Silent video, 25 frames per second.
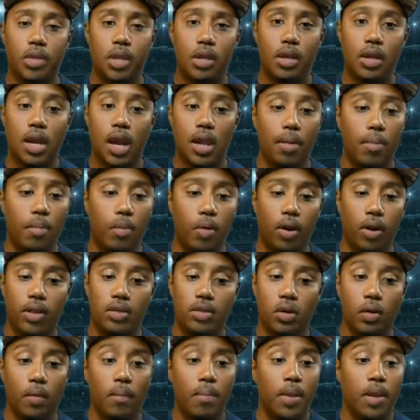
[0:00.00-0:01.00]
Kyler Murray.
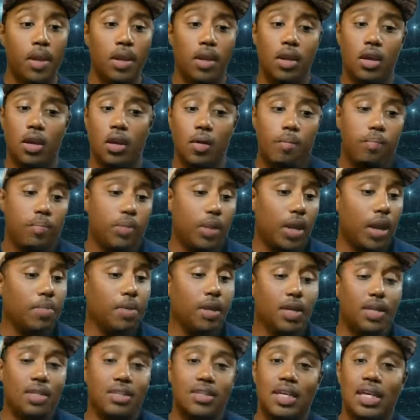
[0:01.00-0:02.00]
So, I'm not
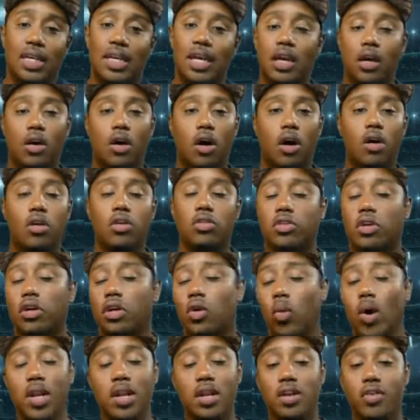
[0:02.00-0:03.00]
going to say the Cardinals are going to
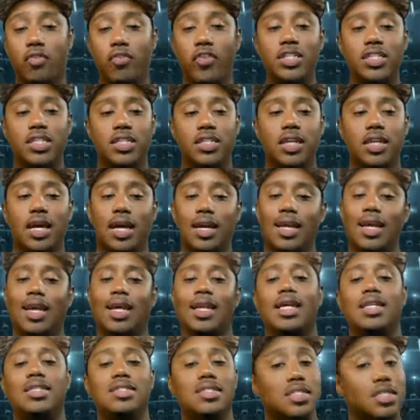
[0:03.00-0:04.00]
win the division. Again,
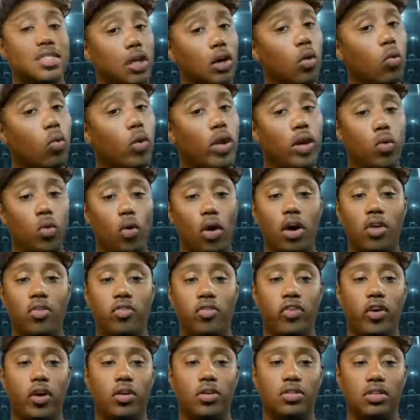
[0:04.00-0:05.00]
it's still week 1,
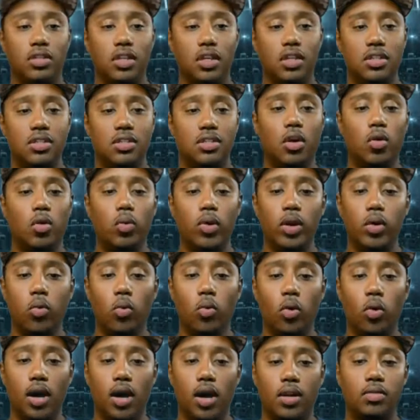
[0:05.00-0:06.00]
folks. It's still week
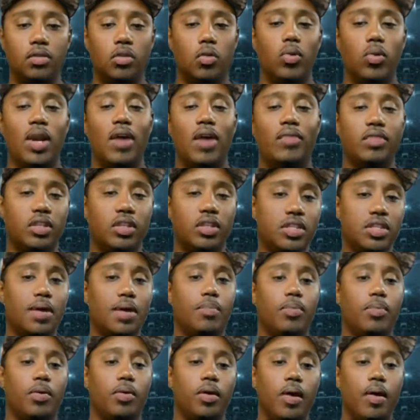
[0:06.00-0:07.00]
1, so we have to
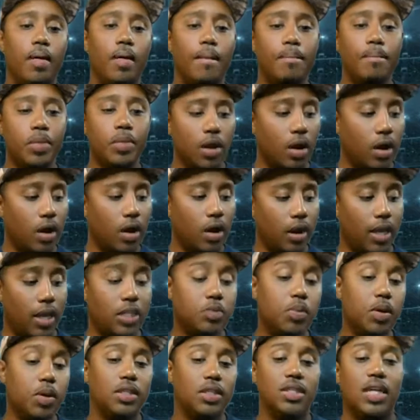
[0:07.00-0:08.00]
temper our
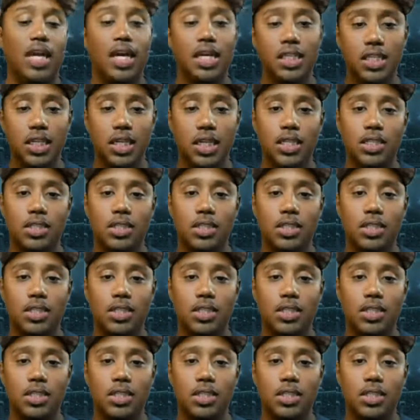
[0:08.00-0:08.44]
expectations.